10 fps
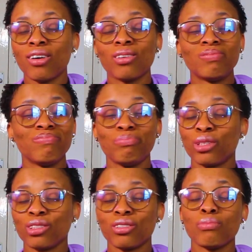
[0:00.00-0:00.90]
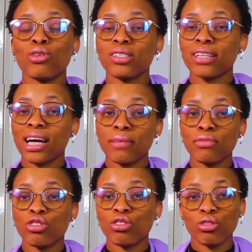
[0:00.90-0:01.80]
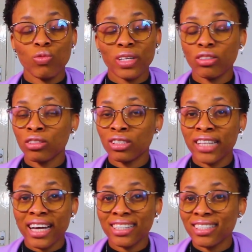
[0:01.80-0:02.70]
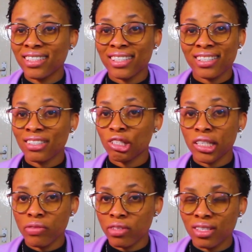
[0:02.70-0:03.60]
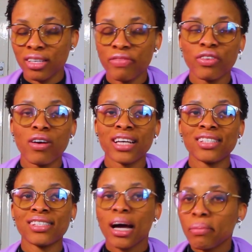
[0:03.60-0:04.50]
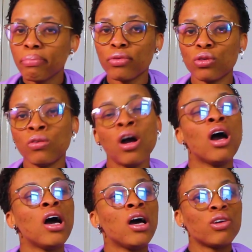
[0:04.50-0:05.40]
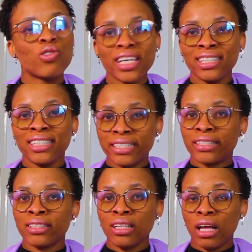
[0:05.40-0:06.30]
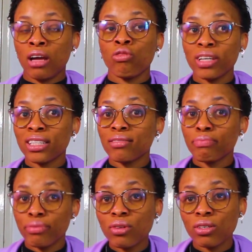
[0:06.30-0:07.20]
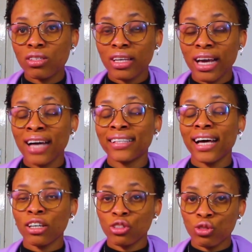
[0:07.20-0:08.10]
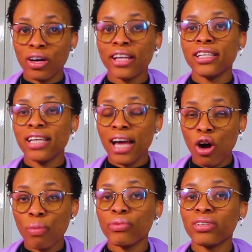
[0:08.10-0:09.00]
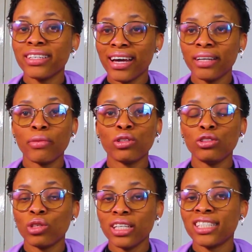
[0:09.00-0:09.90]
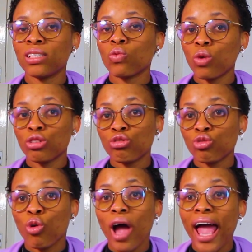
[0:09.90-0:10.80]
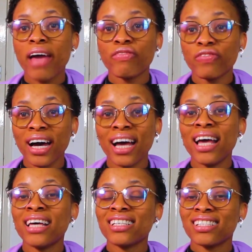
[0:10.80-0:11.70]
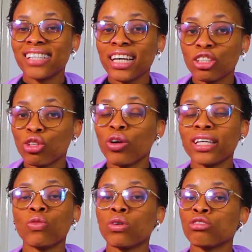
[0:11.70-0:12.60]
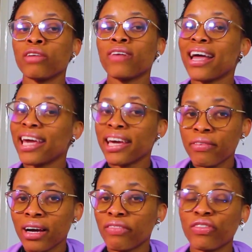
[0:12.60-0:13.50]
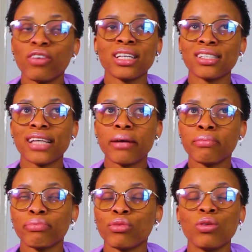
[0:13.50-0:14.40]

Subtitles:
but most times we don't take these things seriously. For example, reading books can actually help you gain more knowledge in whatsoever sector, in whatsoever area. For example,